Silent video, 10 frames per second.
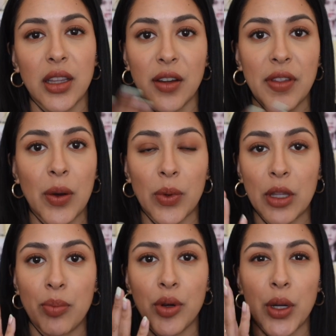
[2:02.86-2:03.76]
love that
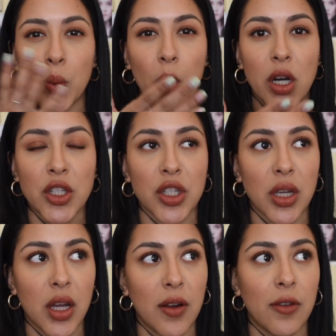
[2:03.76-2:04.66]
really pretty wash
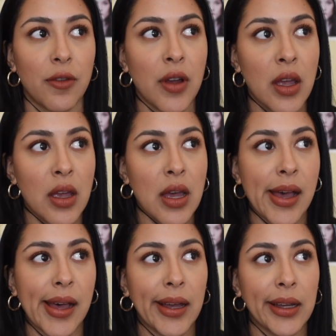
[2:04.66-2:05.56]
of
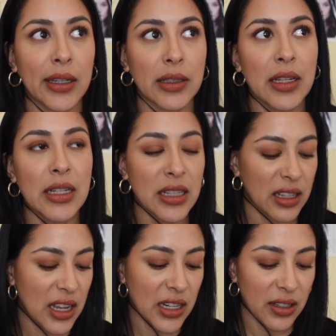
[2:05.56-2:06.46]
kind
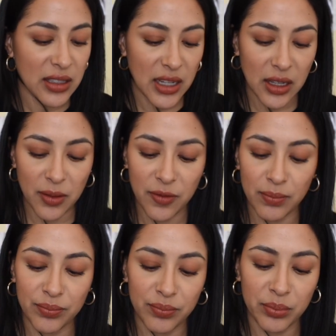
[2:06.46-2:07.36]
of, it's like a
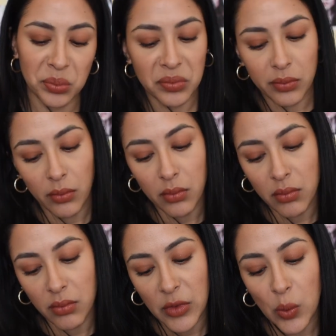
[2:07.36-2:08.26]

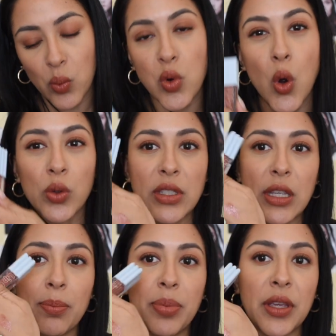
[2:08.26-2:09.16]

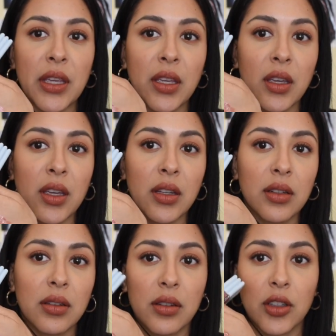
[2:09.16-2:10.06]
rosy pink
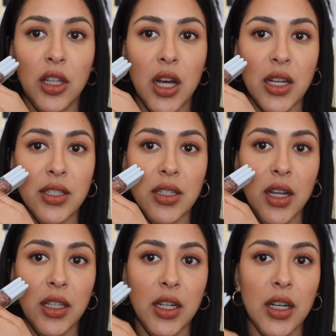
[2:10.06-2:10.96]
gloss
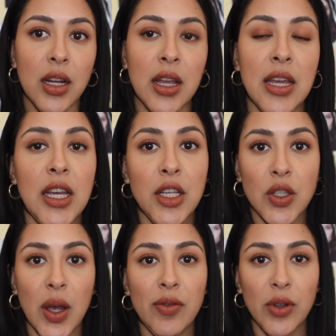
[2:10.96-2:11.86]
color.
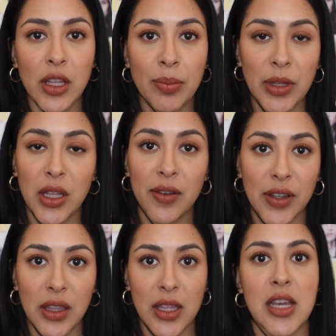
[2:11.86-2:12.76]
So I've really been
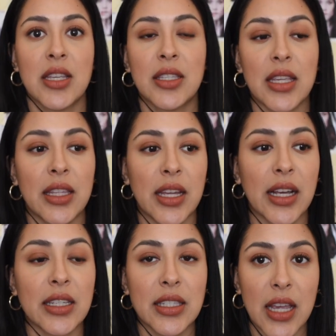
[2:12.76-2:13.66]
loving this, and like
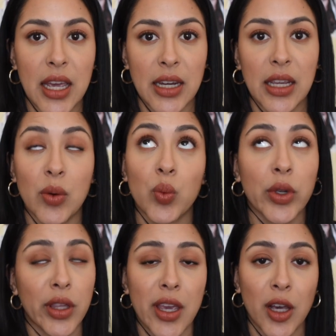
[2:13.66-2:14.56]
I said, it
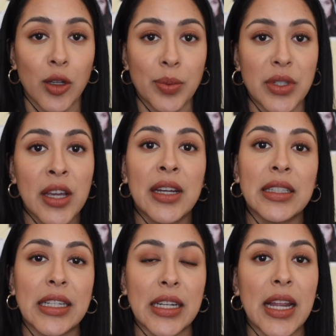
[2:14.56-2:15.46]
really helps
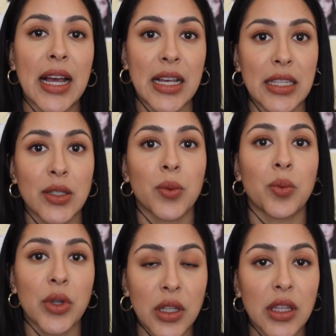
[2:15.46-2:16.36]
that it has
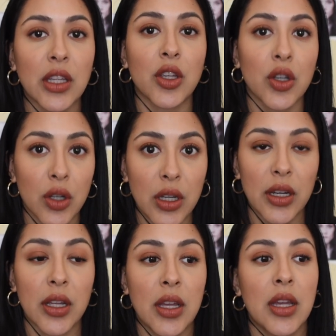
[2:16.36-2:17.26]
really
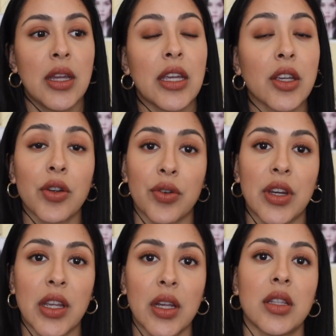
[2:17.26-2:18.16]
good
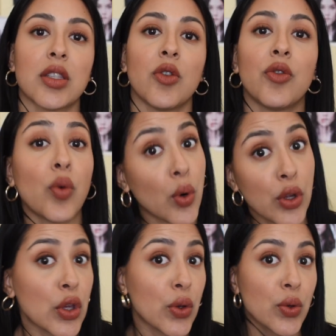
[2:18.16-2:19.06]
ingredients for
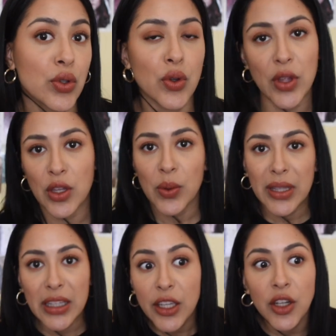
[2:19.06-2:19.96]
you so that you
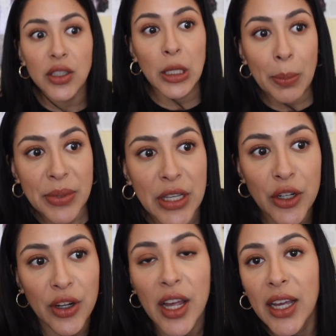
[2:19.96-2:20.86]
can lick your lips and
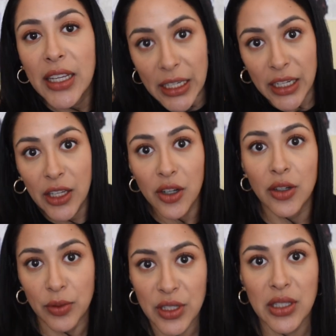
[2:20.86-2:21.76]
you're not eating your
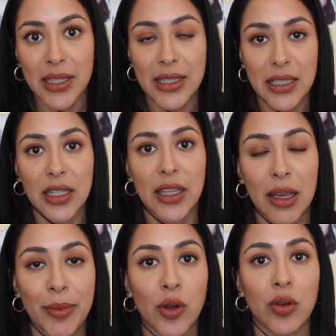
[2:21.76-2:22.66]
disgusting
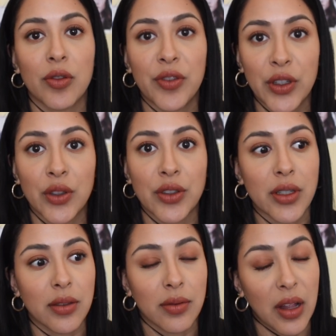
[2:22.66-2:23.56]
chemical filled
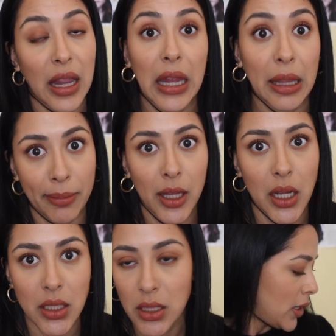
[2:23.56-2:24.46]
lip
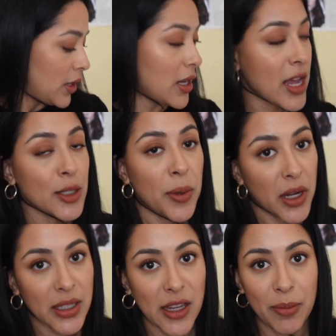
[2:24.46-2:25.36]
gloss. The next
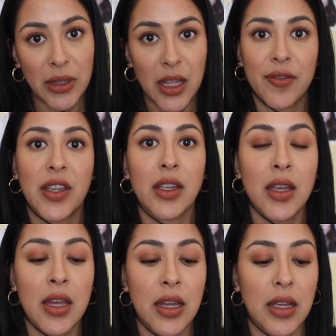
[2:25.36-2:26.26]
product I've been
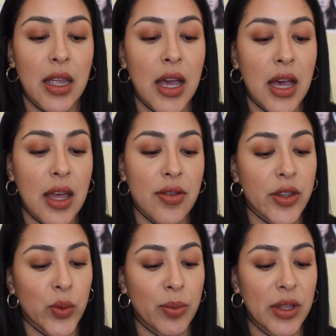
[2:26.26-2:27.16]
loving, and
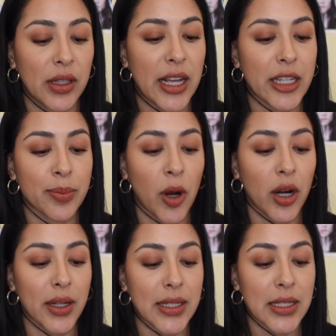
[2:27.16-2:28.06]
this will be the last
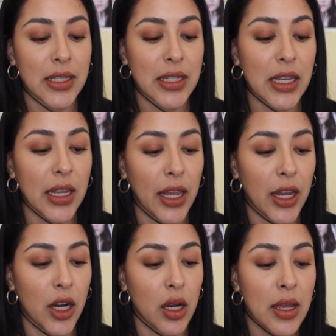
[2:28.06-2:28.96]
product in
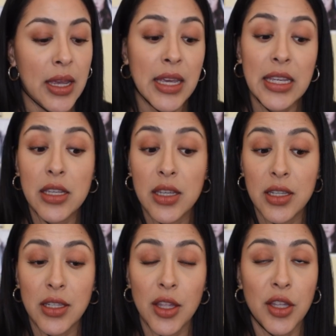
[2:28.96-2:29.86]
skincare,
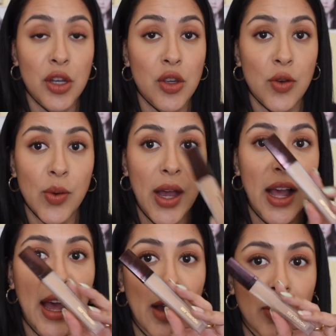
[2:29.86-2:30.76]
is the new
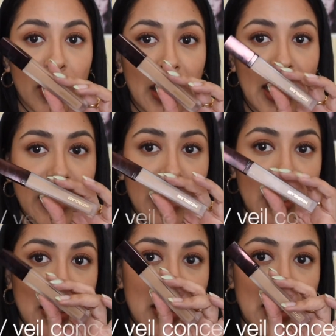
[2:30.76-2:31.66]
Hourglass
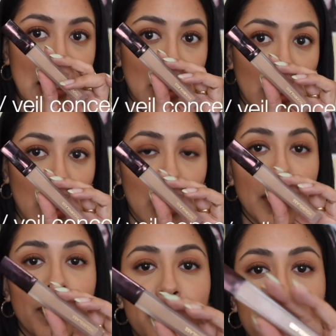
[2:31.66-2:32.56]
Concealer.